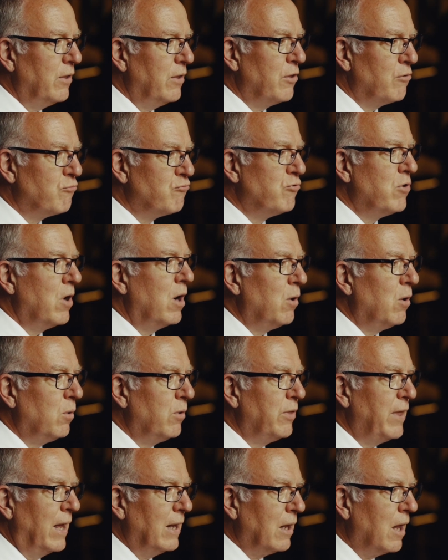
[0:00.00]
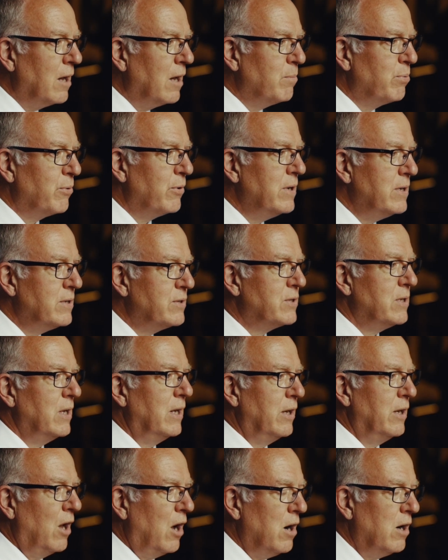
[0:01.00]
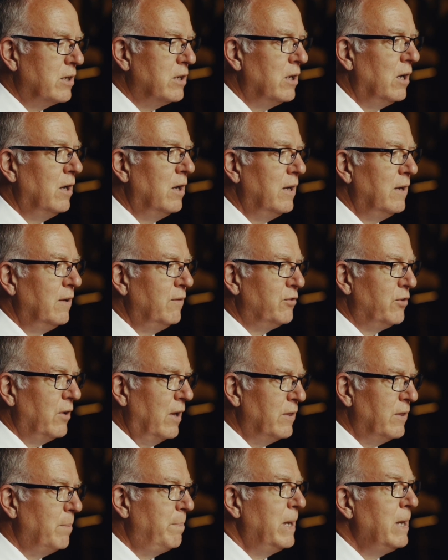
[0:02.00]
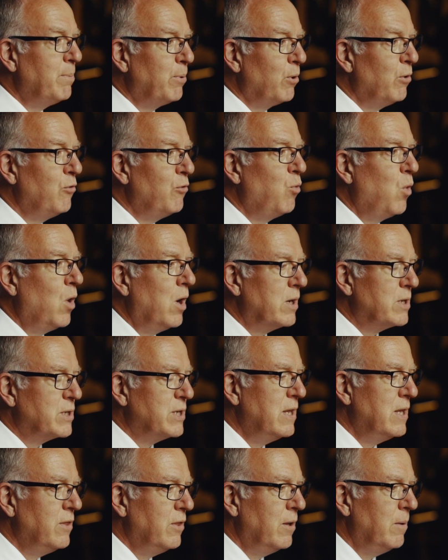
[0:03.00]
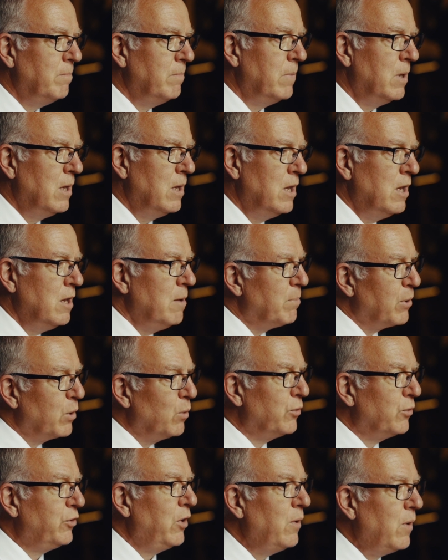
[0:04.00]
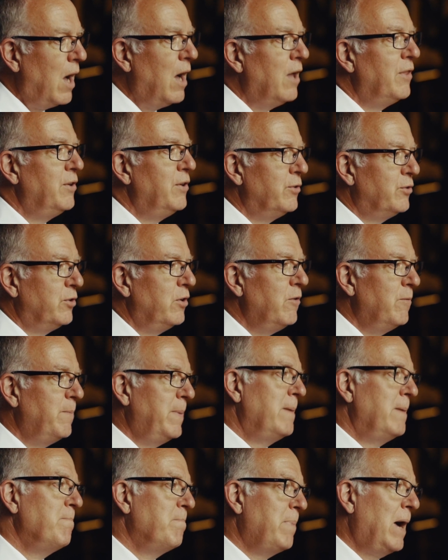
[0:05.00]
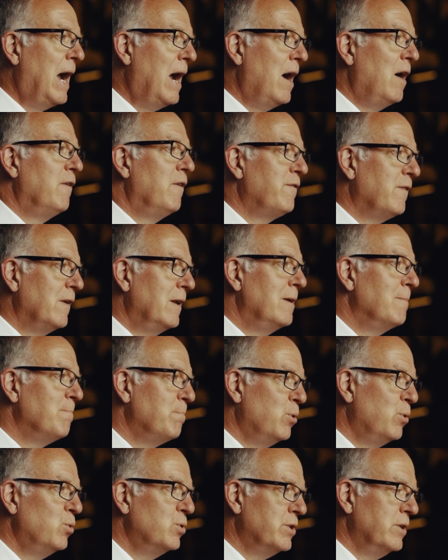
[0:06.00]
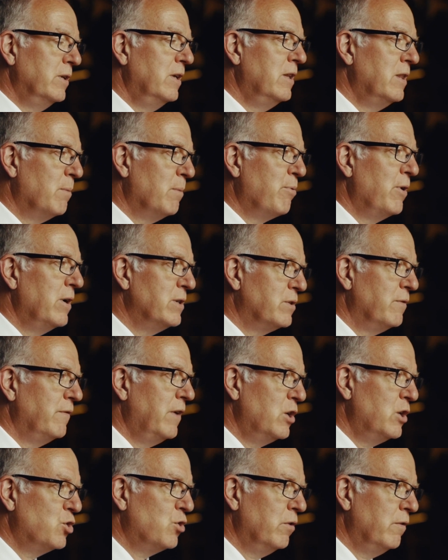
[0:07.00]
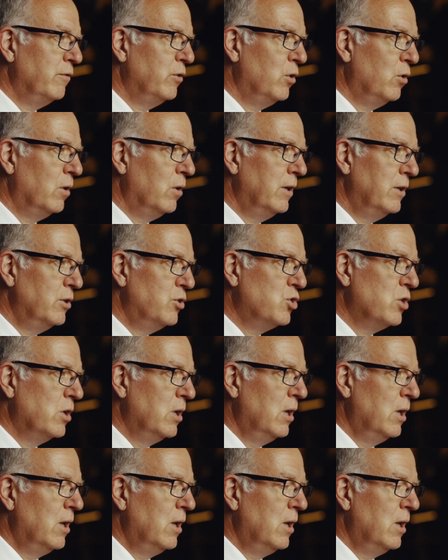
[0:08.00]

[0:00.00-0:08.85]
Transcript: at the role that libraries and archives and the people who've worked in them, but also others who've been powerfully important in the preservation of knowledge.